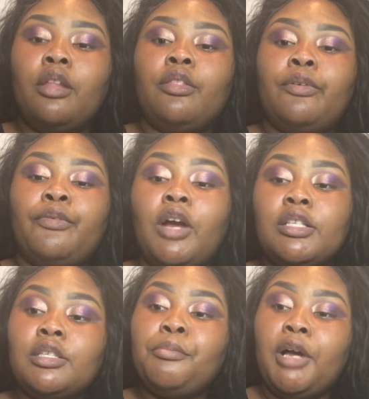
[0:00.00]
The
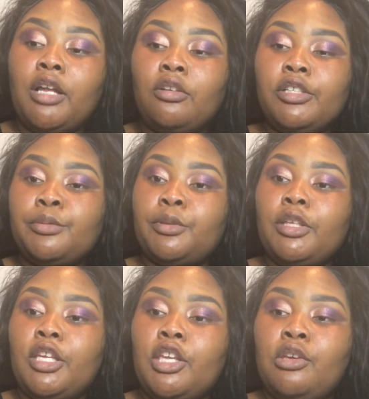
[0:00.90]
frosted bottle is
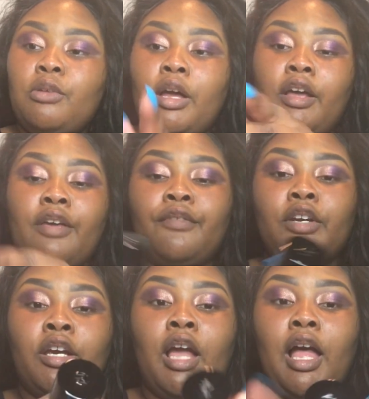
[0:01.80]
really cute.
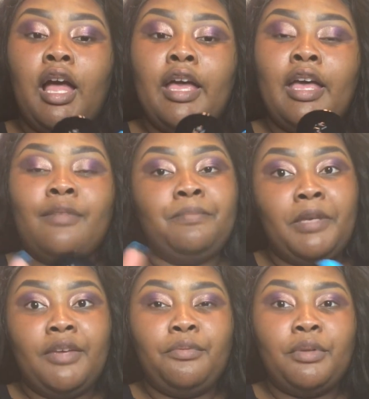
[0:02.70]
However, I have
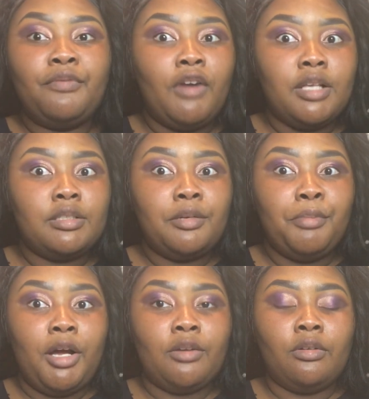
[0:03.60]
beef with frosted
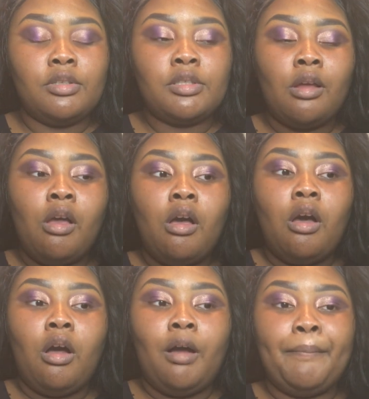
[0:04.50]
bottles
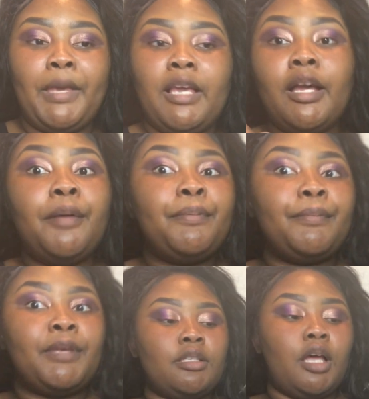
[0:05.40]
on makeup.
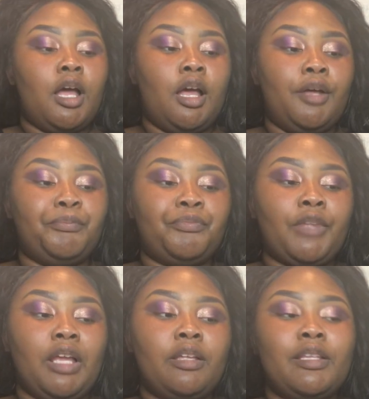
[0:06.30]

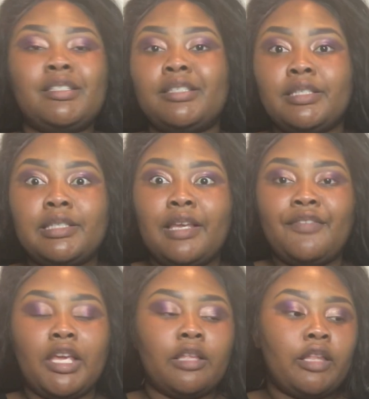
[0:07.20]
It's
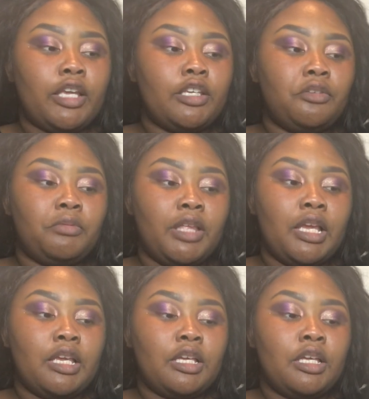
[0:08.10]
deceiving. Like, you
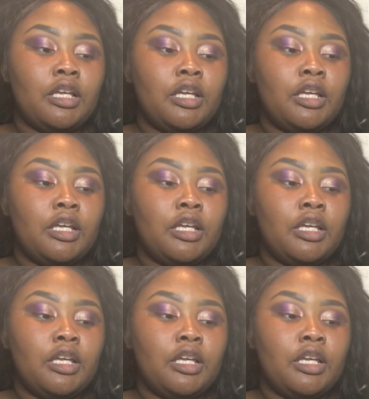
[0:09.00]
think